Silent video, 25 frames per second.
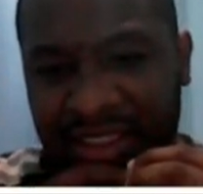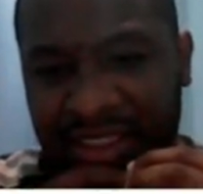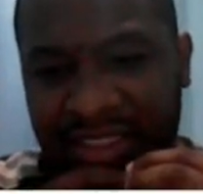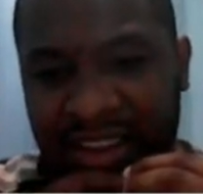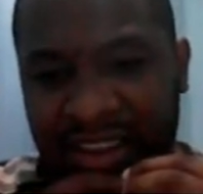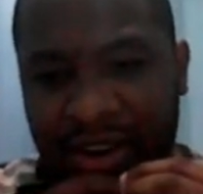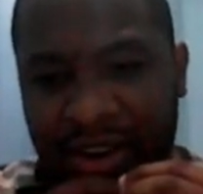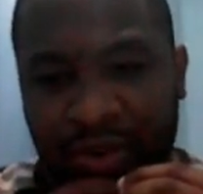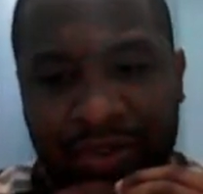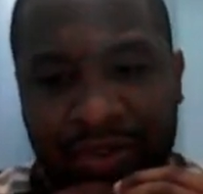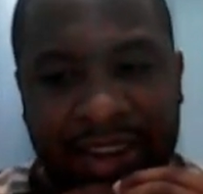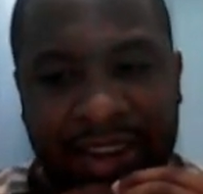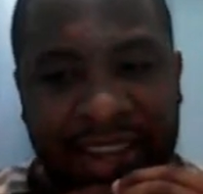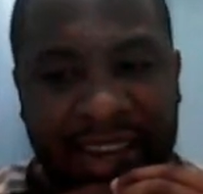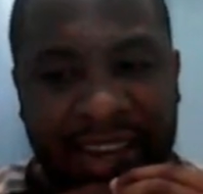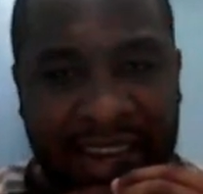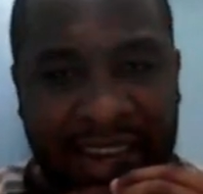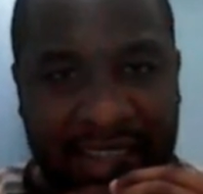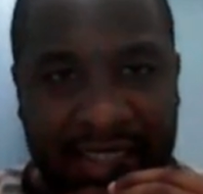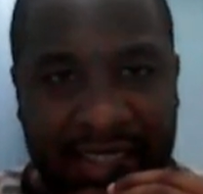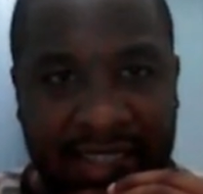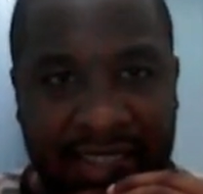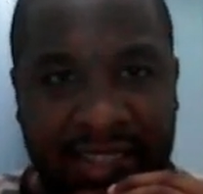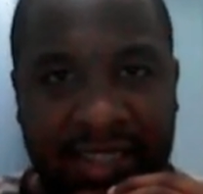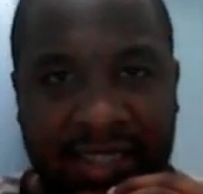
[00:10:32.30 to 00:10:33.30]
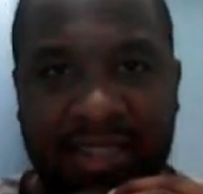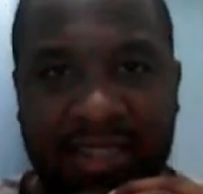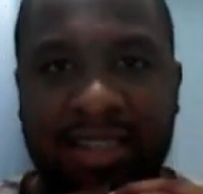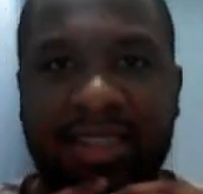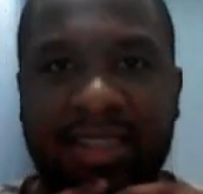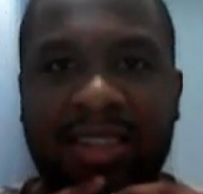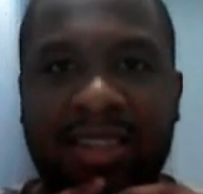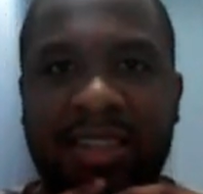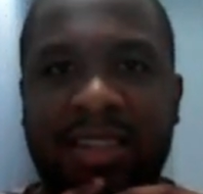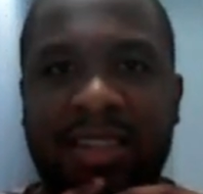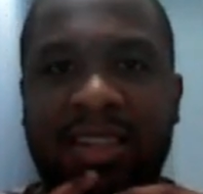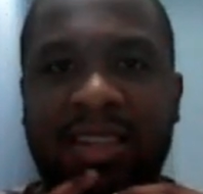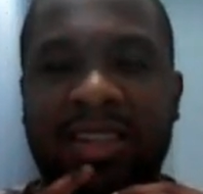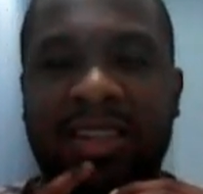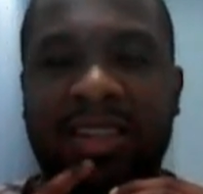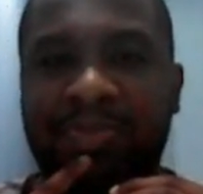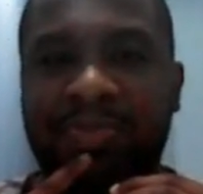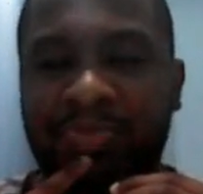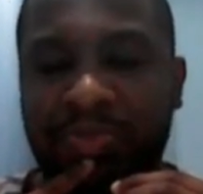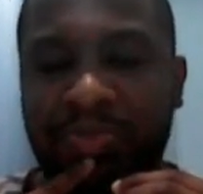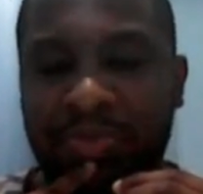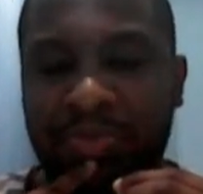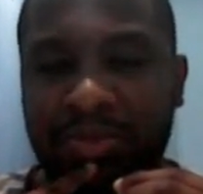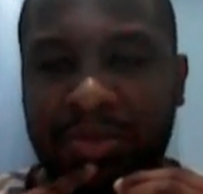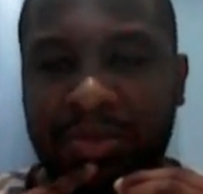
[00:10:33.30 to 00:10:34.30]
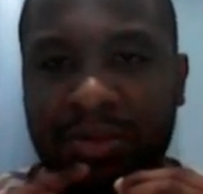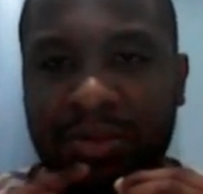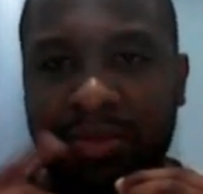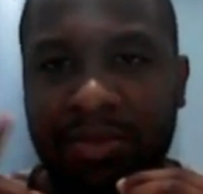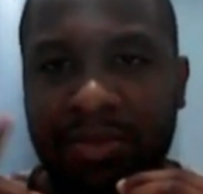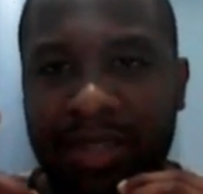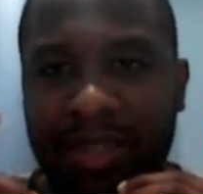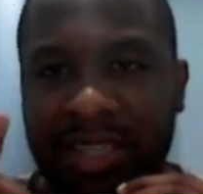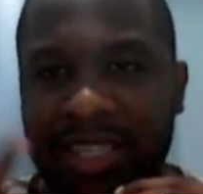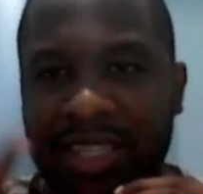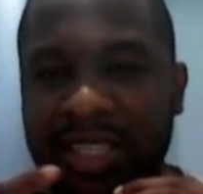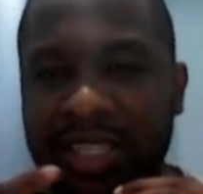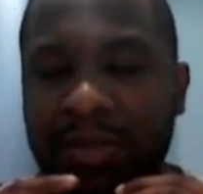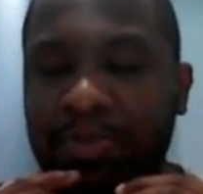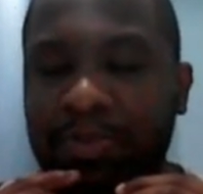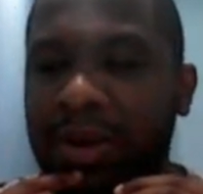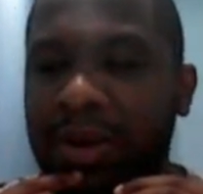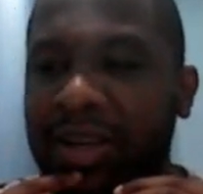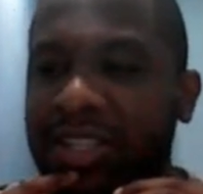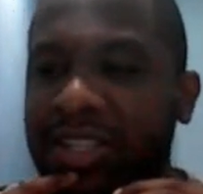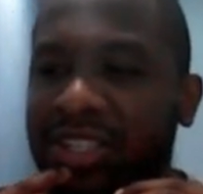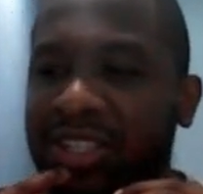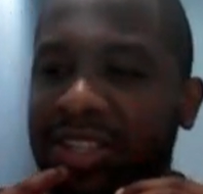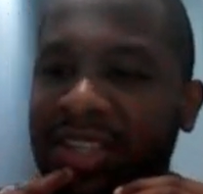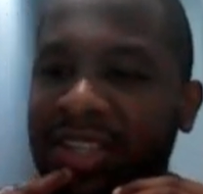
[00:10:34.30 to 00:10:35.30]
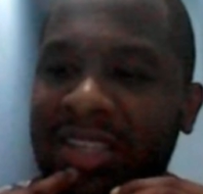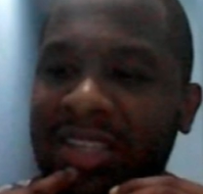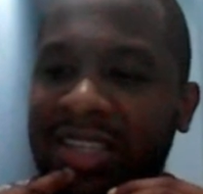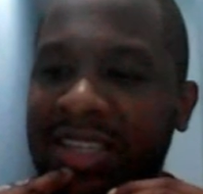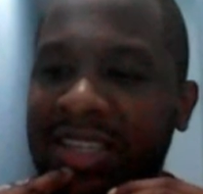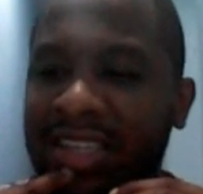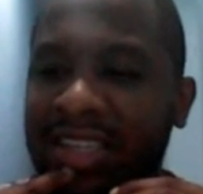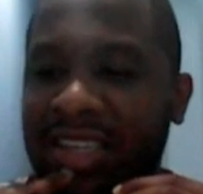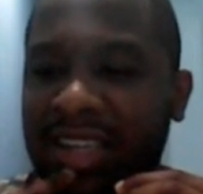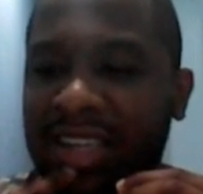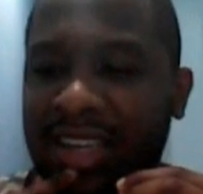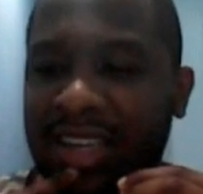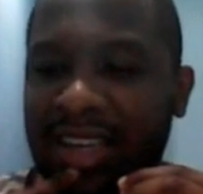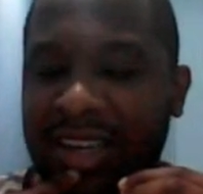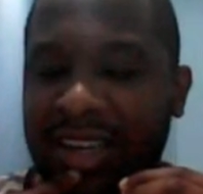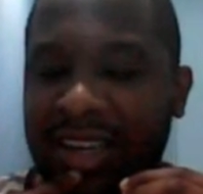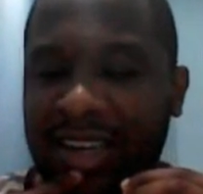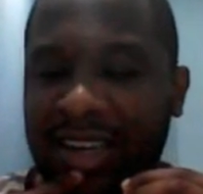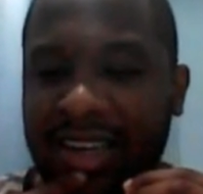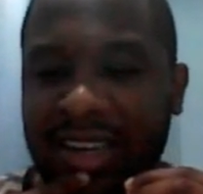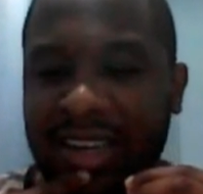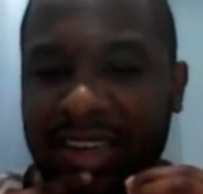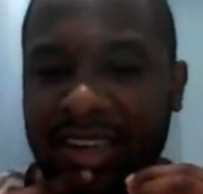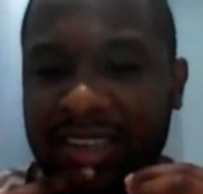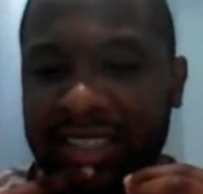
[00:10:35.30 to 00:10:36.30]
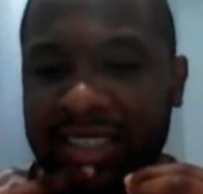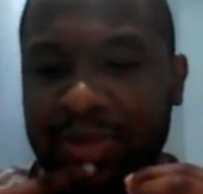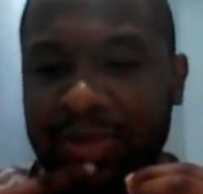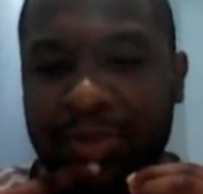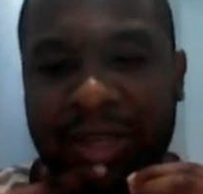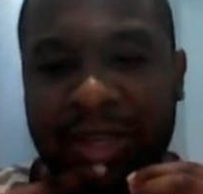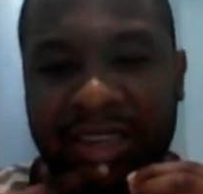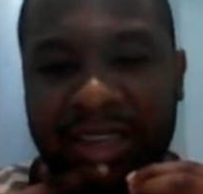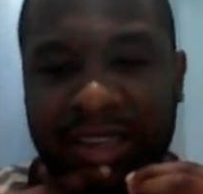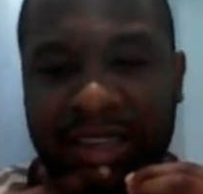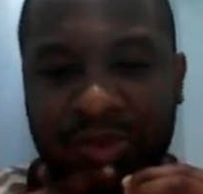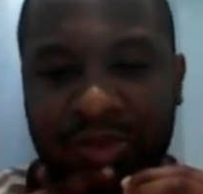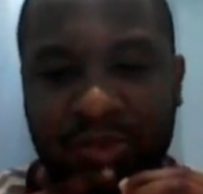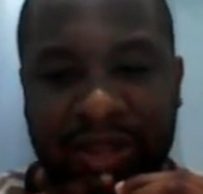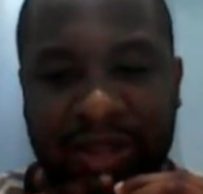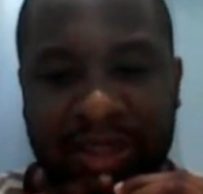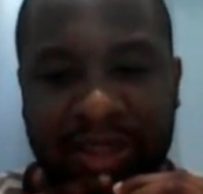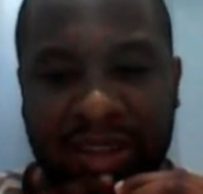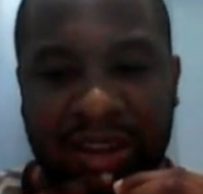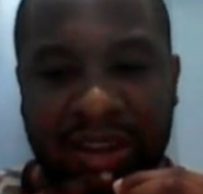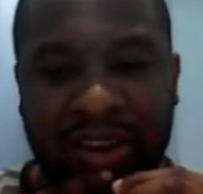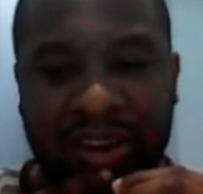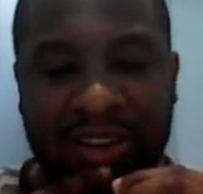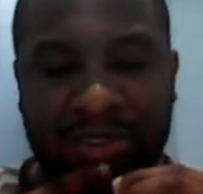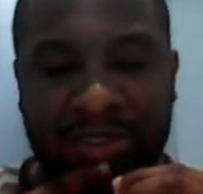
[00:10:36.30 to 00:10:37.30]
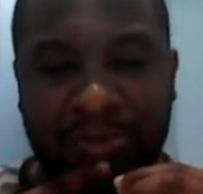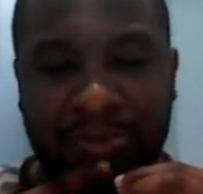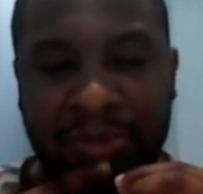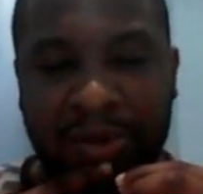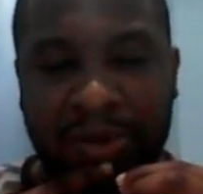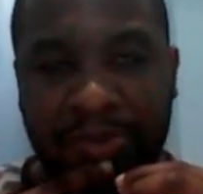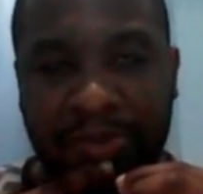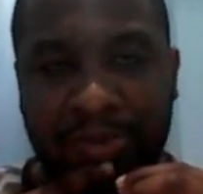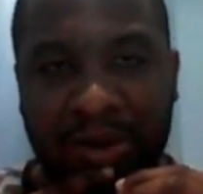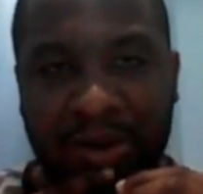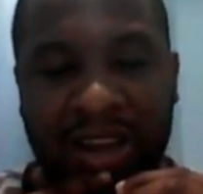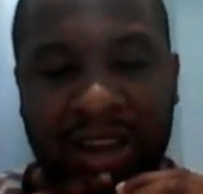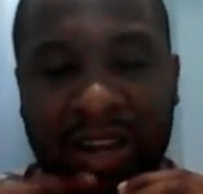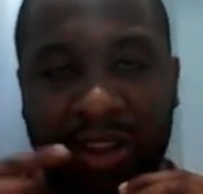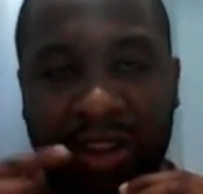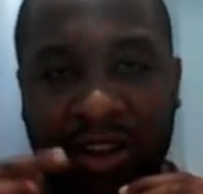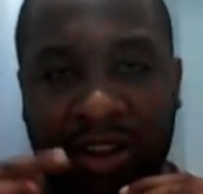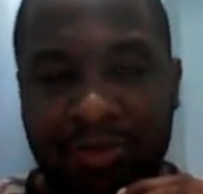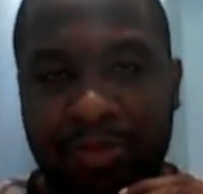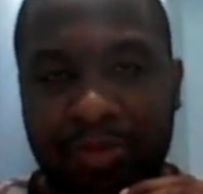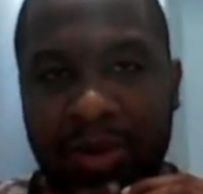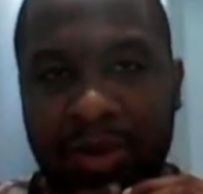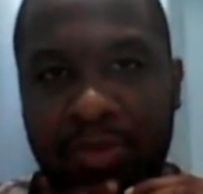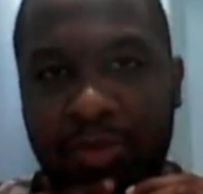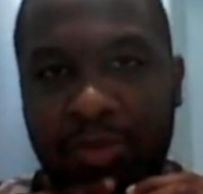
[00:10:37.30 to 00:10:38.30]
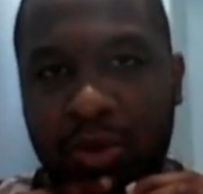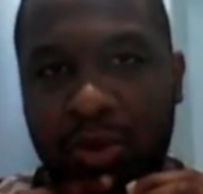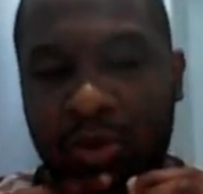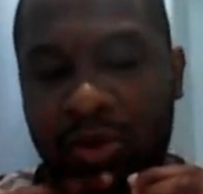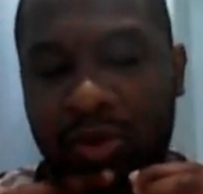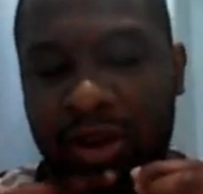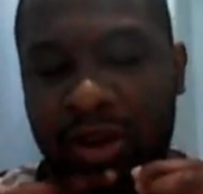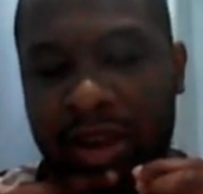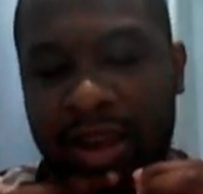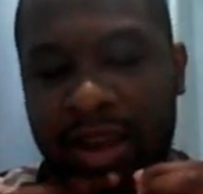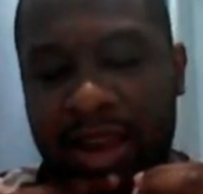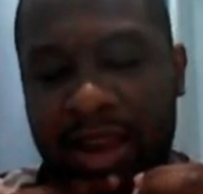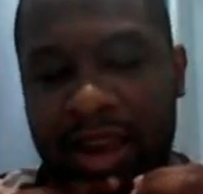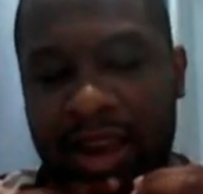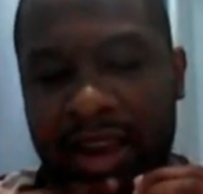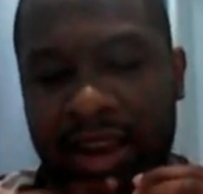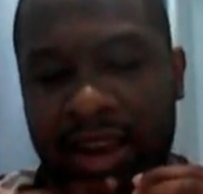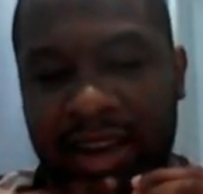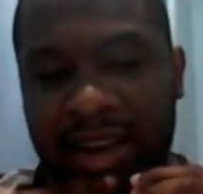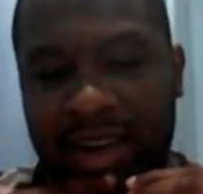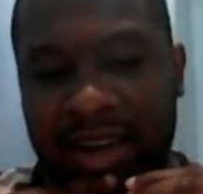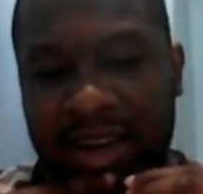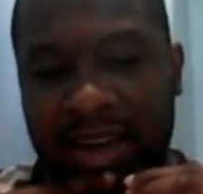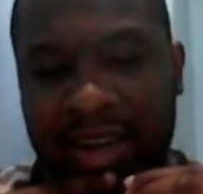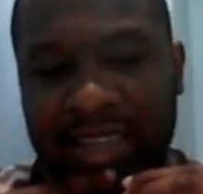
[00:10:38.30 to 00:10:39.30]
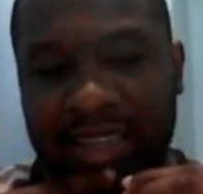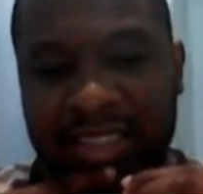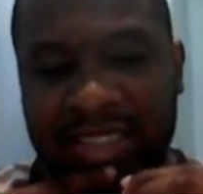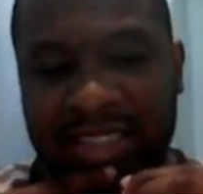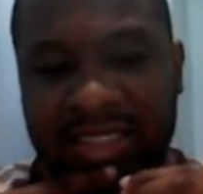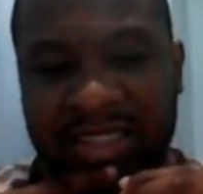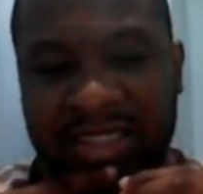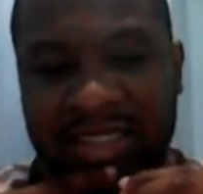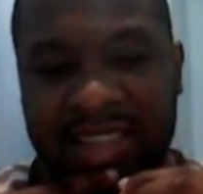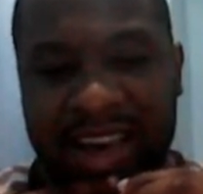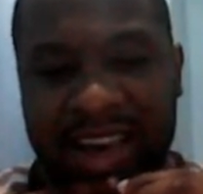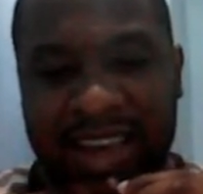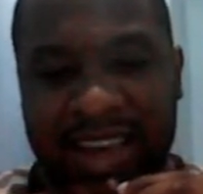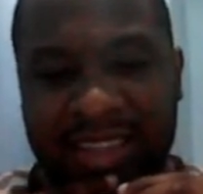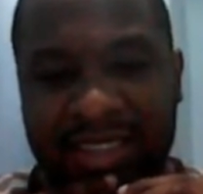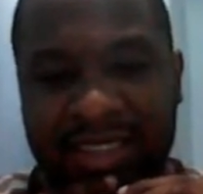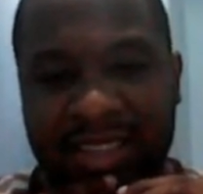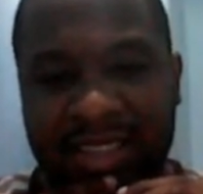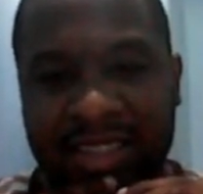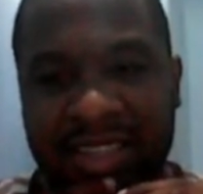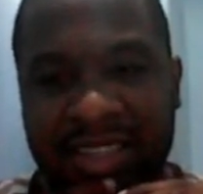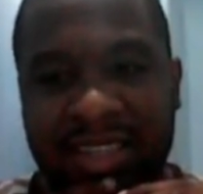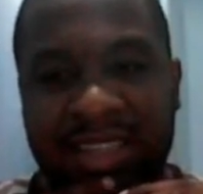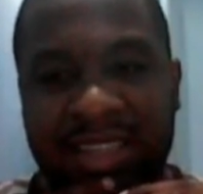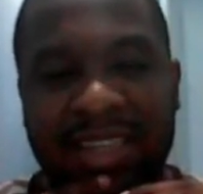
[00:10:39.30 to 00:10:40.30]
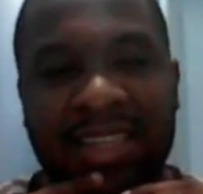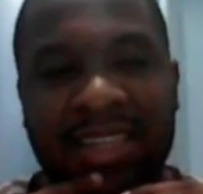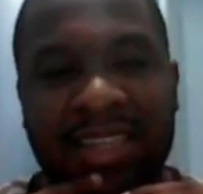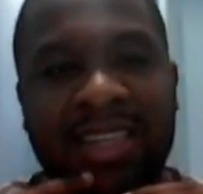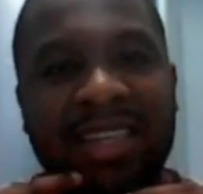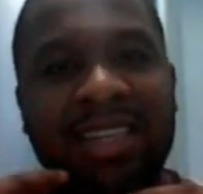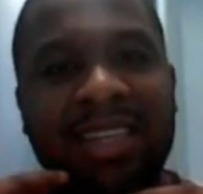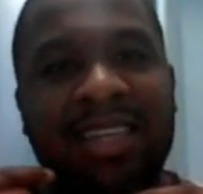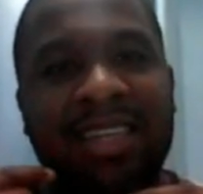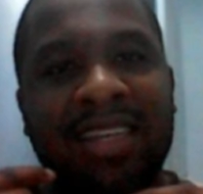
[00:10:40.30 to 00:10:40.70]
another thing that I realized, especially speaking with a lot of people, is that